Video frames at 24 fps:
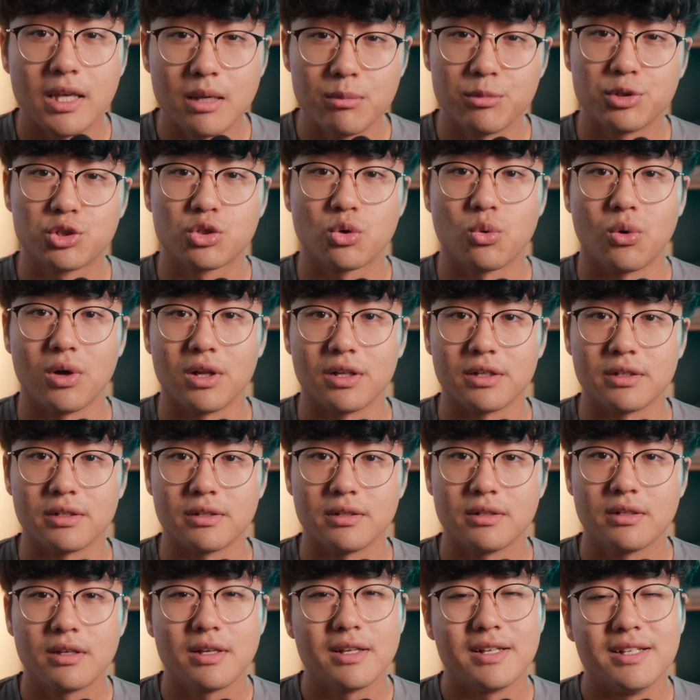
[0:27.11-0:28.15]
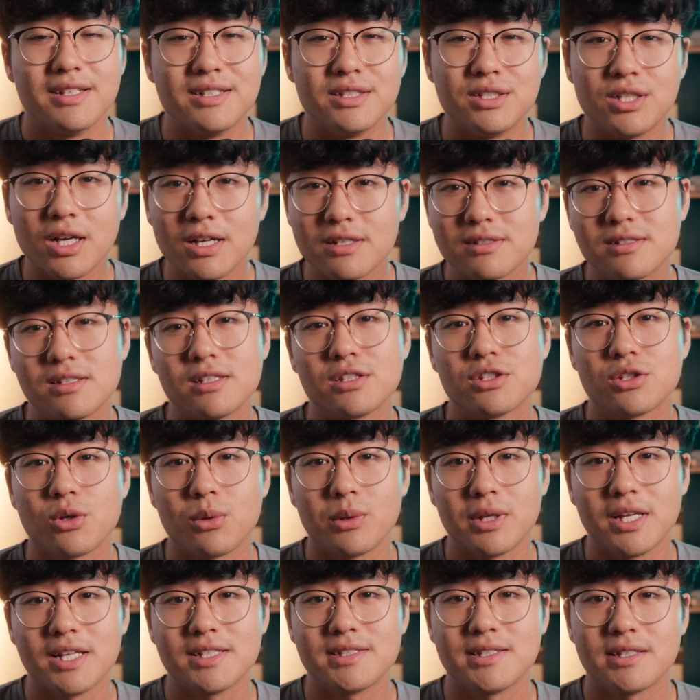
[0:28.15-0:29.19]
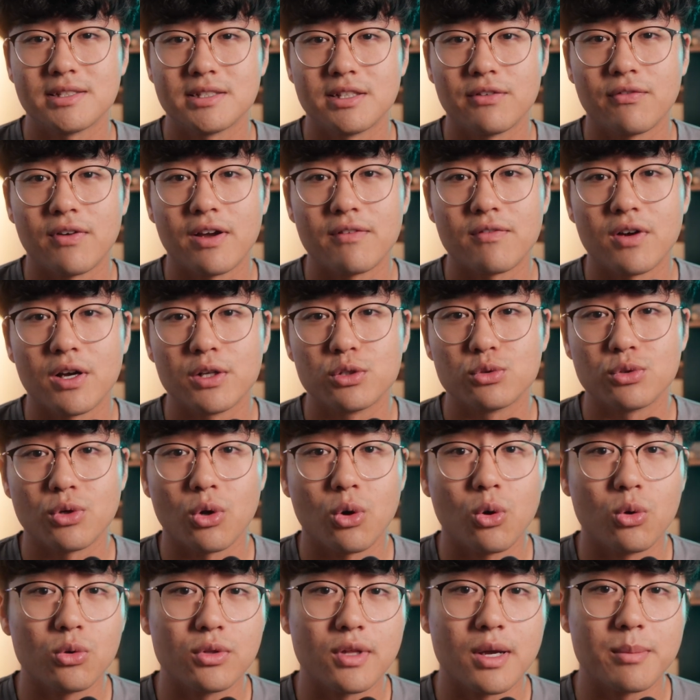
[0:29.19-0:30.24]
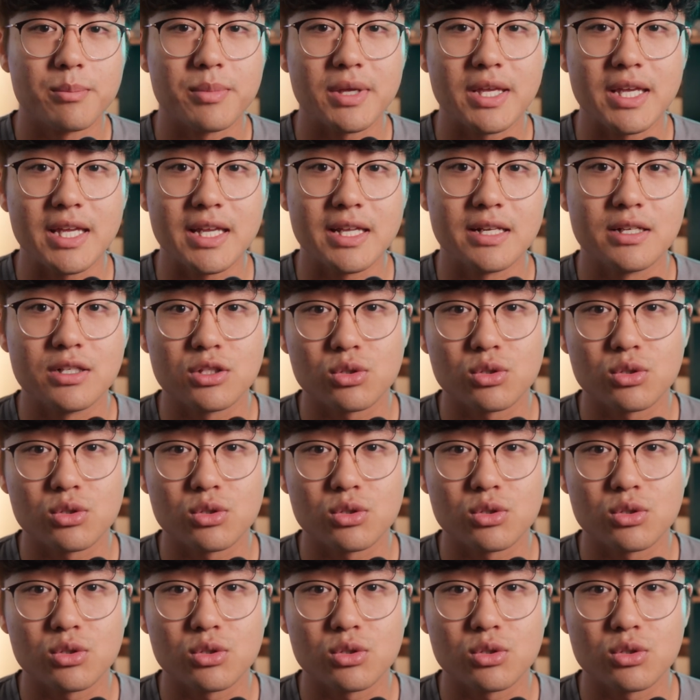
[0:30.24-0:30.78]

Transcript: image quality. Does the Sony a6500 hold up in